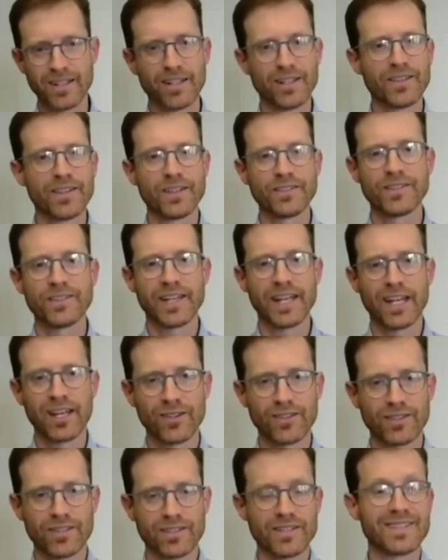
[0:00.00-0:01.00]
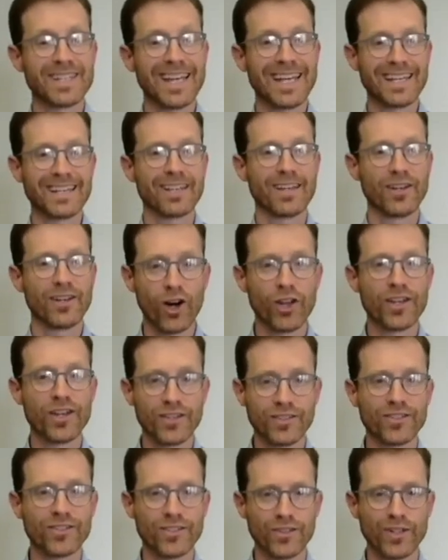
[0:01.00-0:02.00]
than to take an
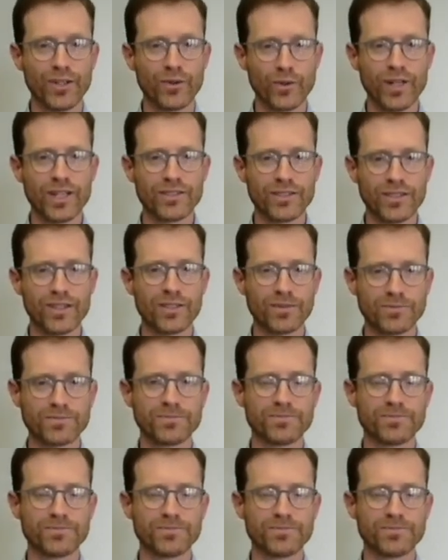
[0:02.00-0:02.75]
unnecessary risk.